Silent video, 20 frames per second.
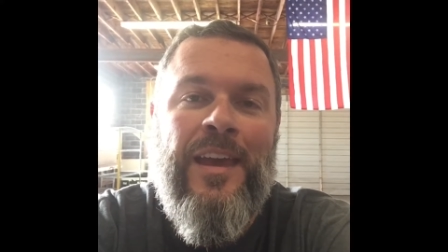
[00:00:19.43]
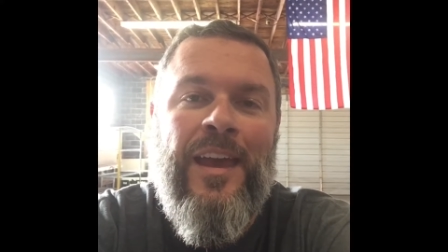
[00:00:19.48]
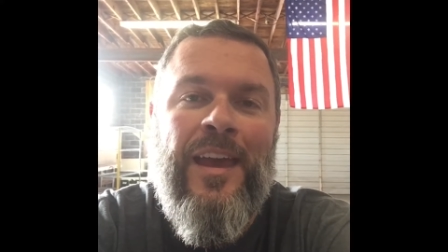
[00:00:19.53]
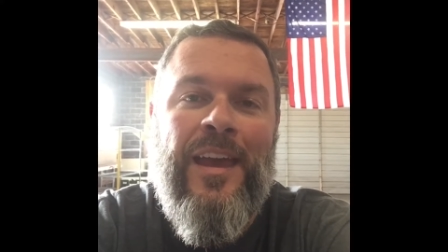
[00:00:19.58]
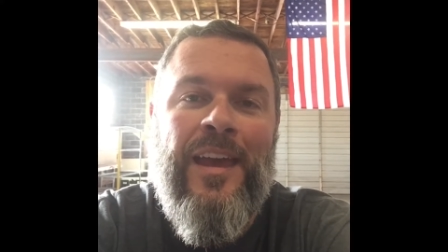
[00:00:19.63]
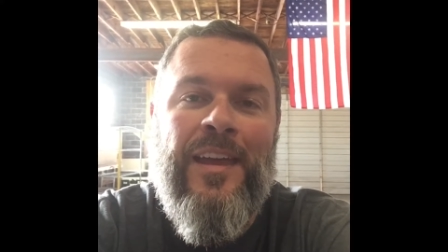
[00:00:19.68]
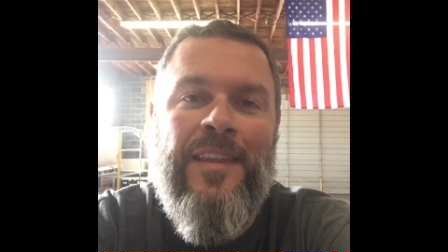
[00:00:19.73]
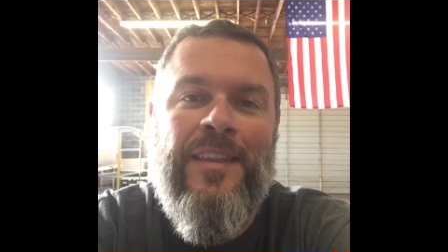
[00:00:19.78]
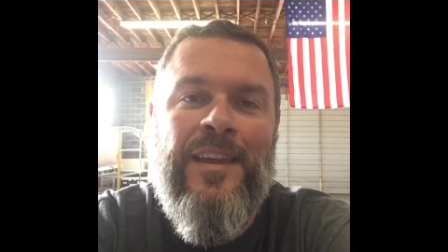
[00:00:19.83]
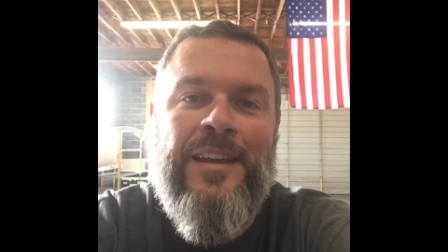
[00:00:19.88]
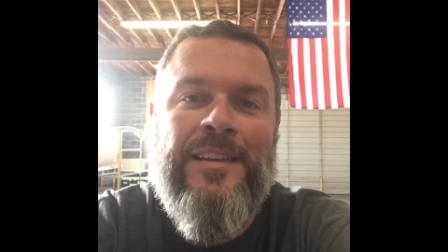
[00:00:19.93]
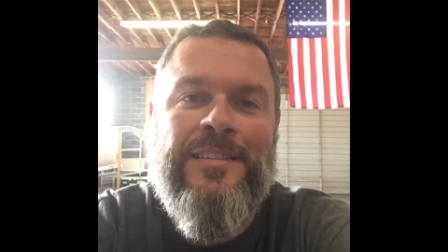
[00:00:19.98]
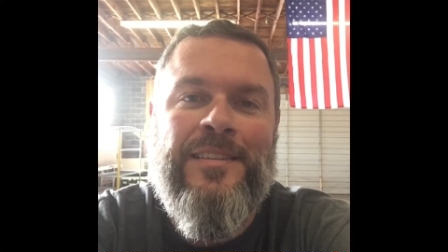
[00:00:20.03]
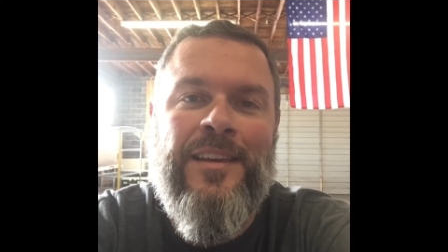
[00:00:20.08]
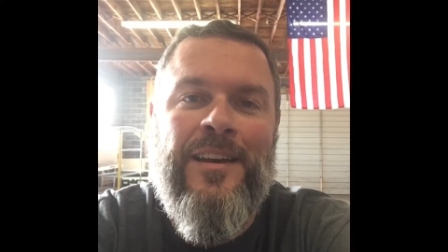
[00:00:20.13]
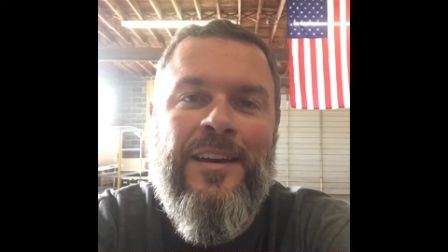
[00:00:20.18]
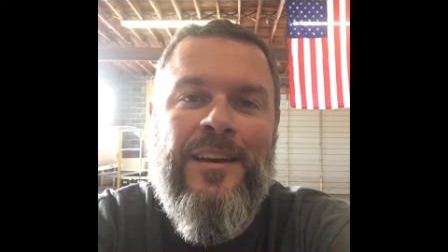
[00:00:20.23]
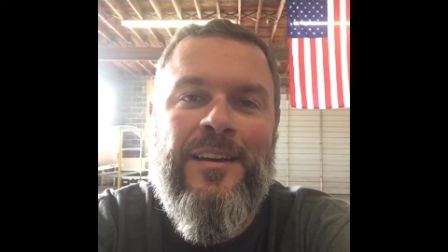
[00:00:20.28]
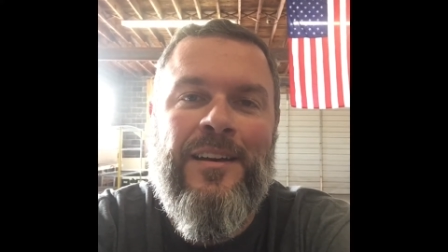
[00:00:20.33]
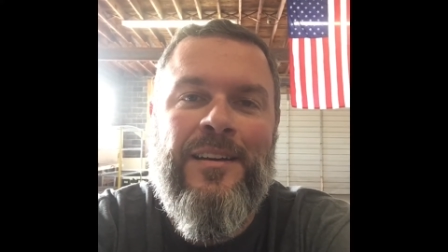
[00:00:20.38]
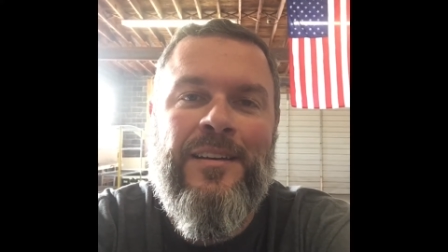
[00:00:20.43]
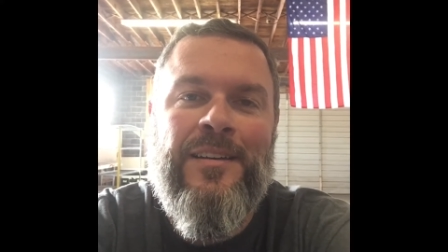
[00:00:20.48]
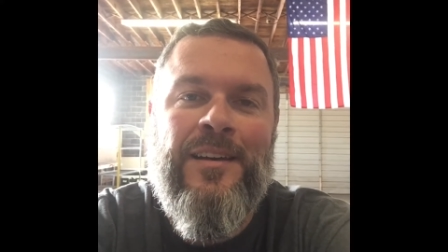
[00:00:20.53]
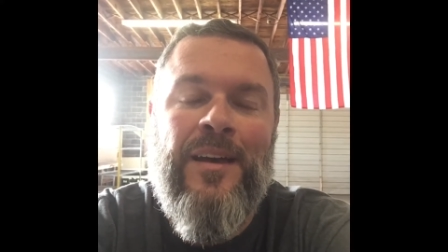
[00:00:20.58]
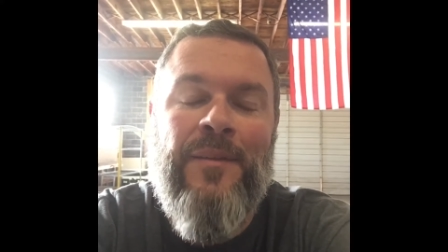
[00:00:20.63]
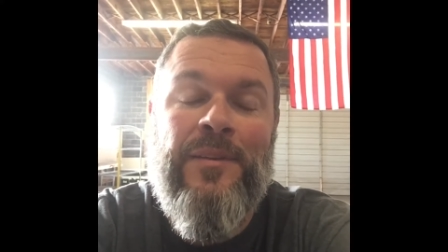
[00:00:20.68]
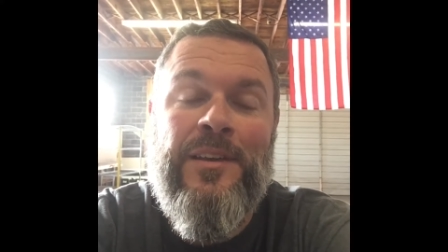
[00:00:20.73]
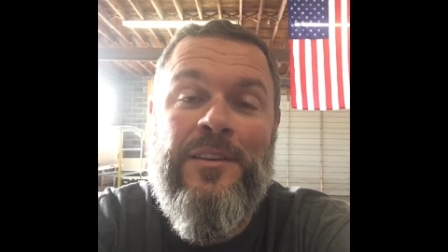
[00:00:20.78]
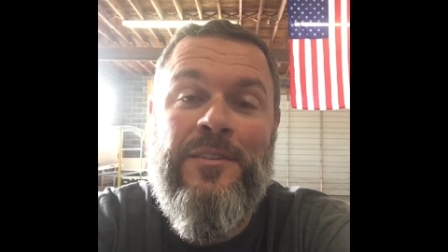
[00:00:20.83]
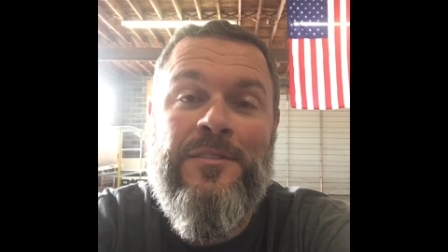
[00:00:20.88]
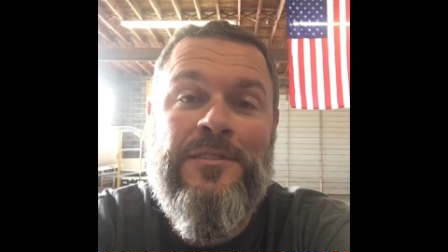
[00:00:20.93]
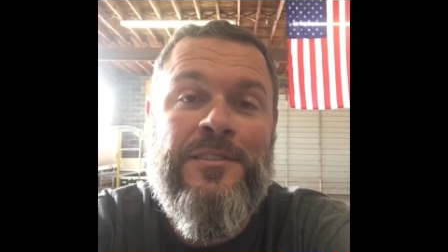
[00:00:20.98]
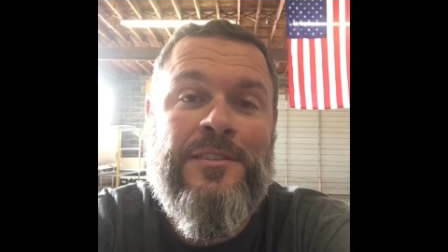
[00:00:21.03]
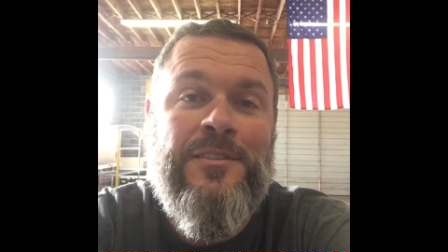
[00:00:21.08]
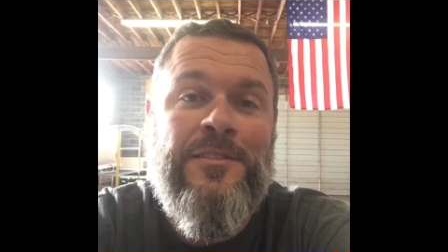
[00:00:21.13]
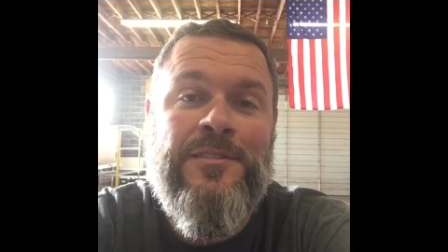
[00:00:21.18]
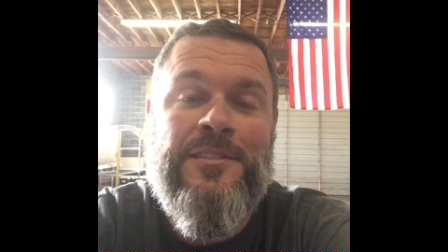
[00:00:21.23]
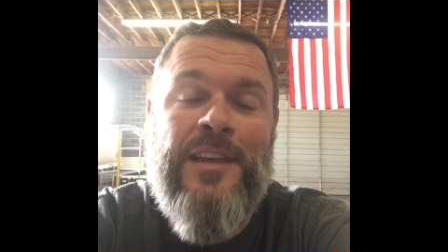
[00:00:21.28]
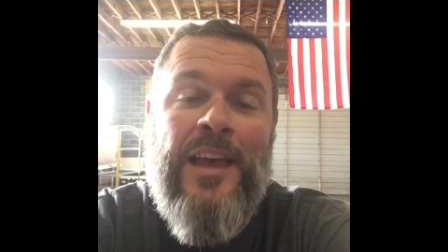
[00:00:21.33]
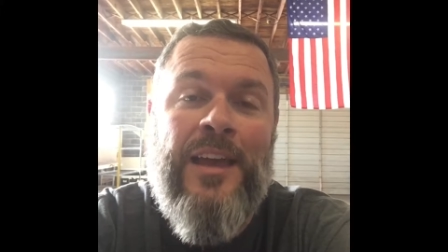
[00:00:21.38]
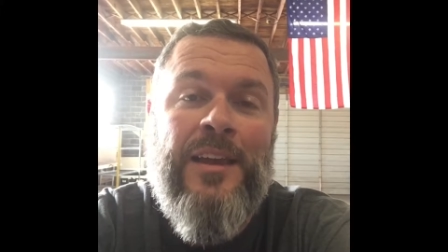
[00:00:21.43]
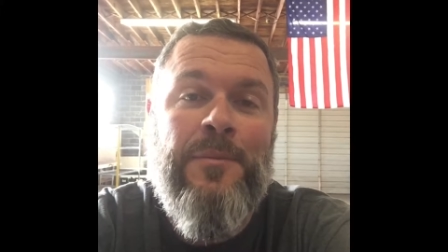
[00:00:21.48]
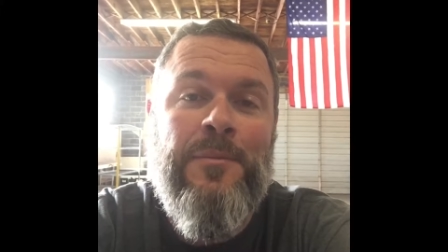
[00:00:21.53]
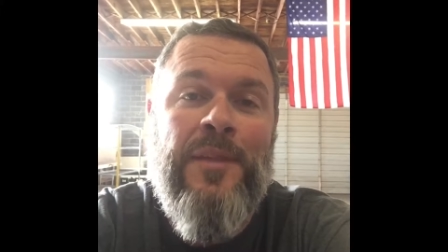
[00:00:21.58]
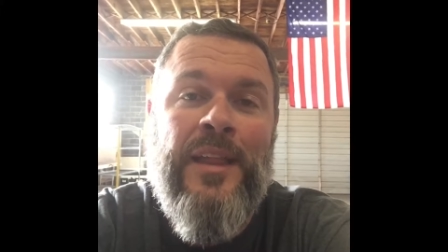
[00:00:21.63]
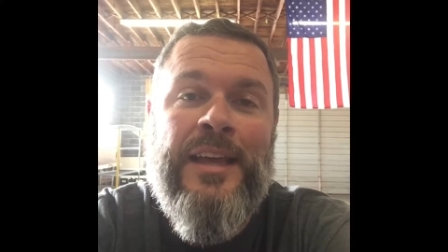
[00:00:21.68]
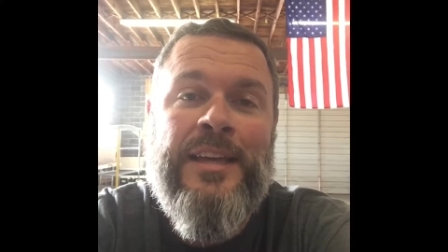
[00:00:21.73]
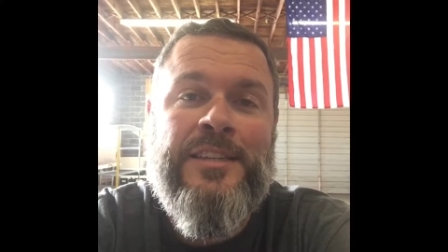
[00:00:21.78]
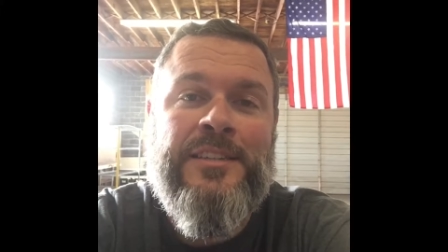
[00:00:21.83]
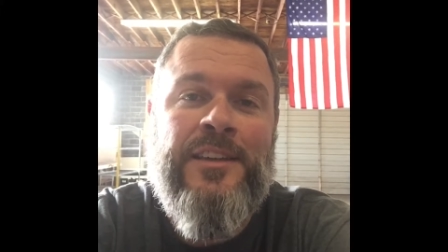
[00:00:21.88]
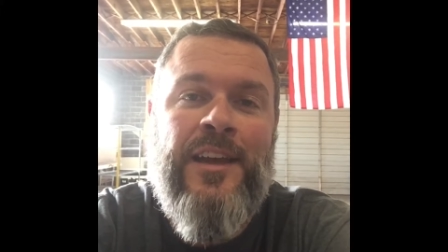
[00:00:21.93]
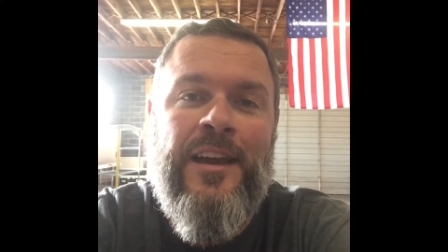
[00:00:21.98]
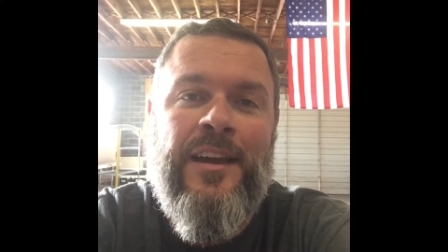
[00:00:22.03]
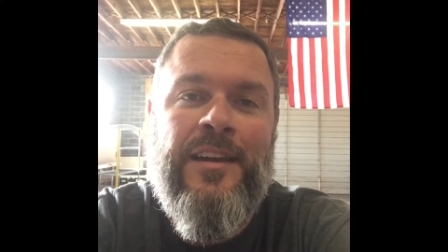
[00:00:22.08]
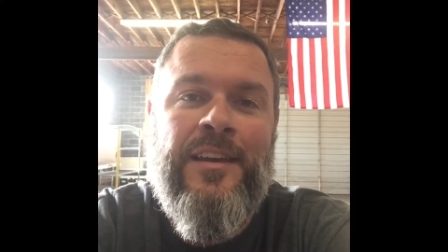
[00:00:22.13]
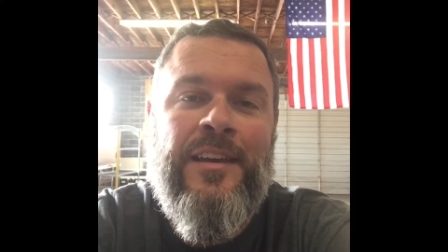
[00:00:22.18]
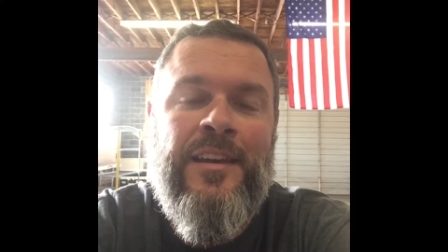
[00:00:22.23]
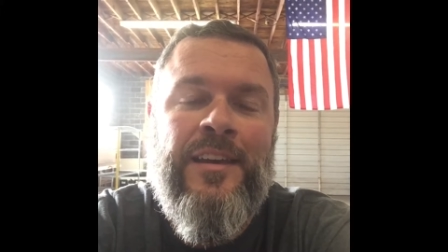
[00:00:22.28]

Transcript: and that uh, I mean, you just you signed a blank check